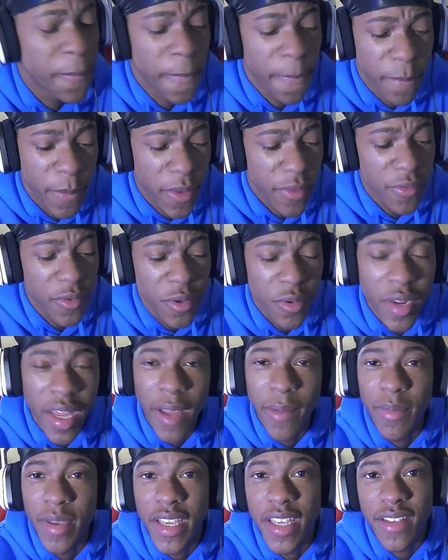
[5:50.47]
If you're not
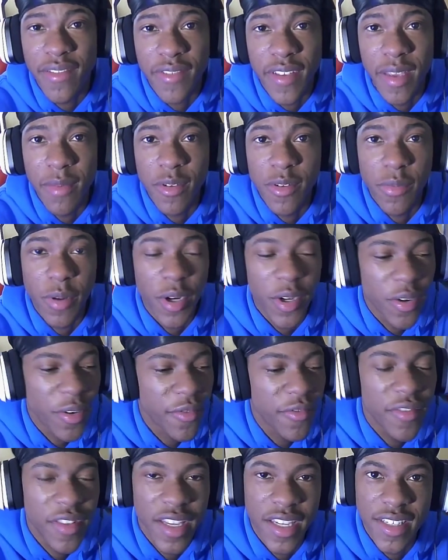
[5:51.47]
big and famous, bro, don't
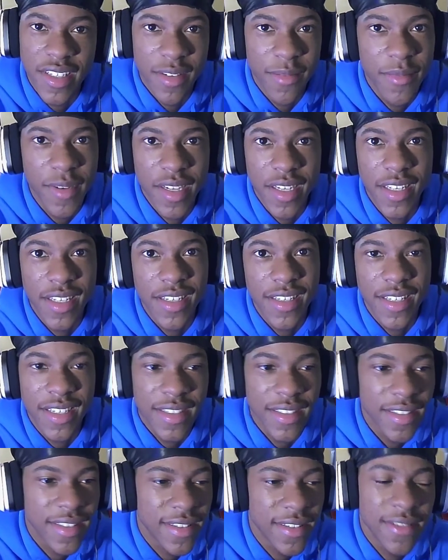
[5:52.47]
flex your money,
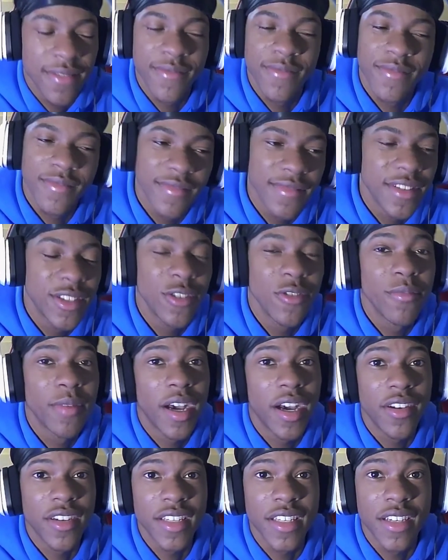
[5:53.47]
because you're bound
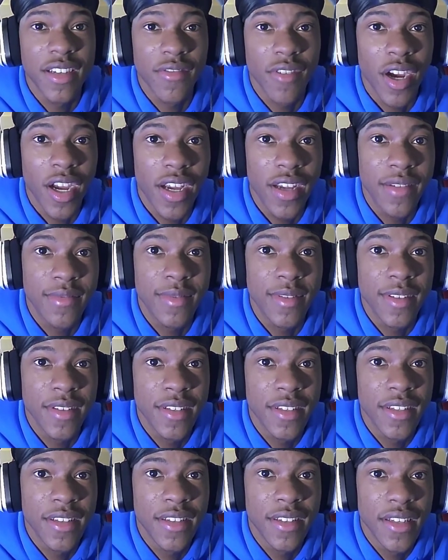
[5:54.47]
to get robbed.
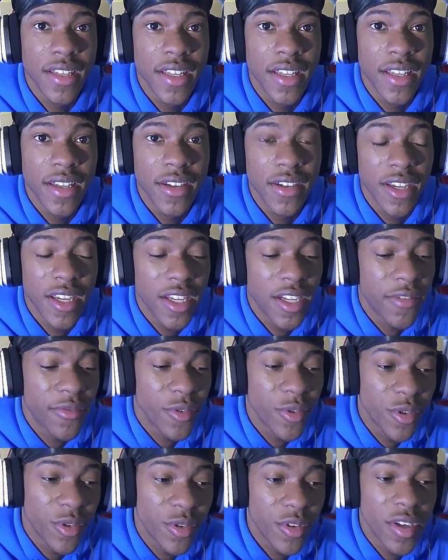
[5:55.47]
And if you
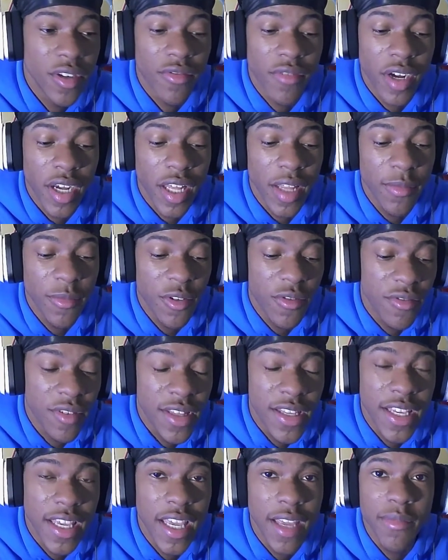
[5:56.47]
do get robbed, you really
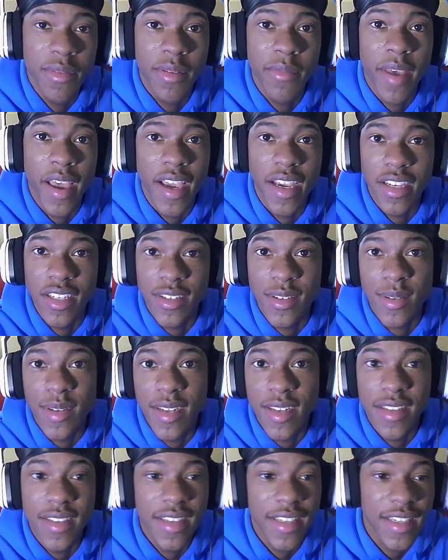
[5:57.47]
can't be mad because you did it
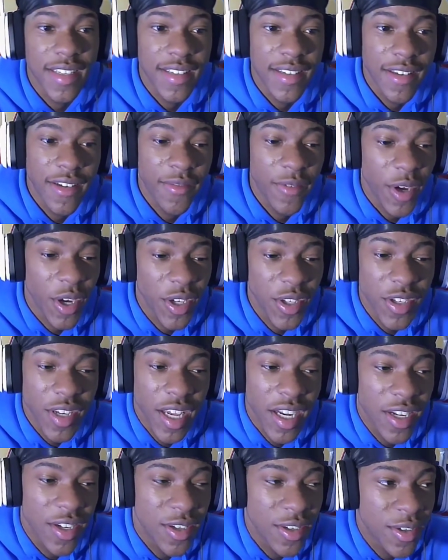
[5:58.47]
to yourself. All you got to
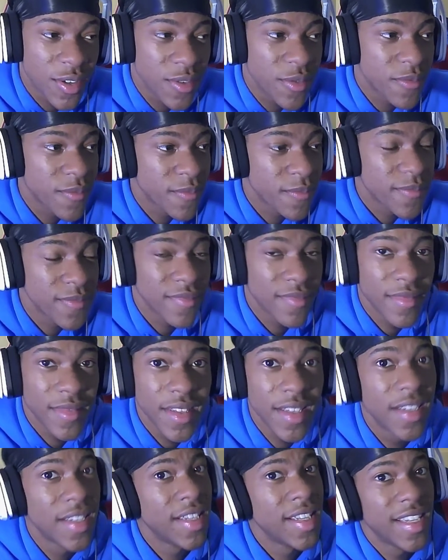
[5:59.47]
do
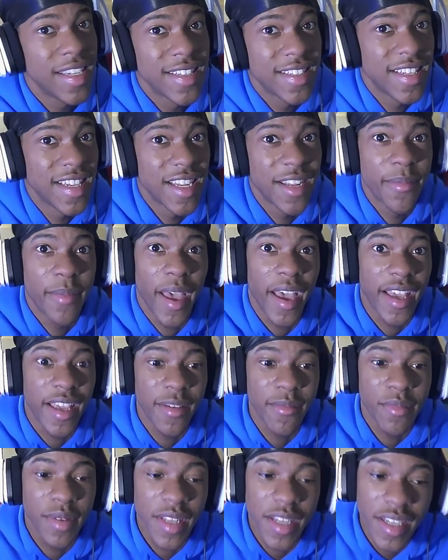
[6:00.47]
is get it back in
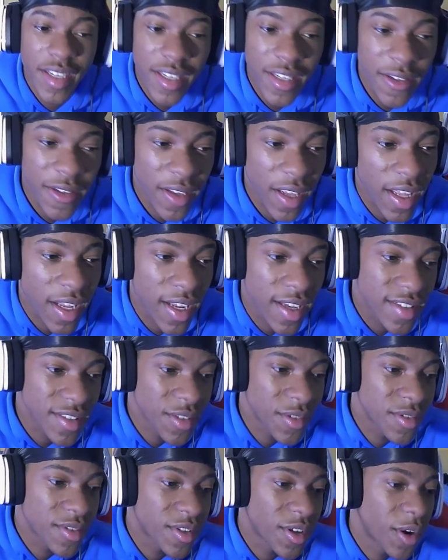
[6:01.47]
blood, and that's going to
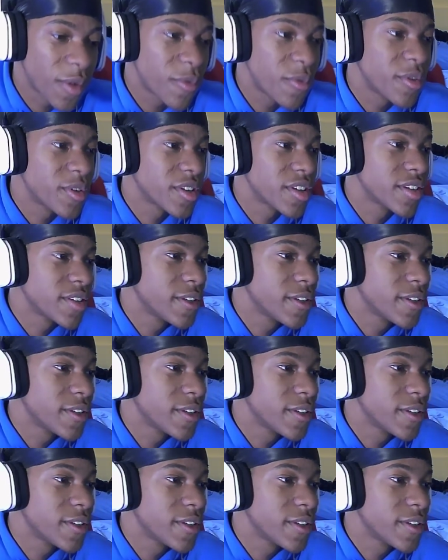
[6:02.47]
start war.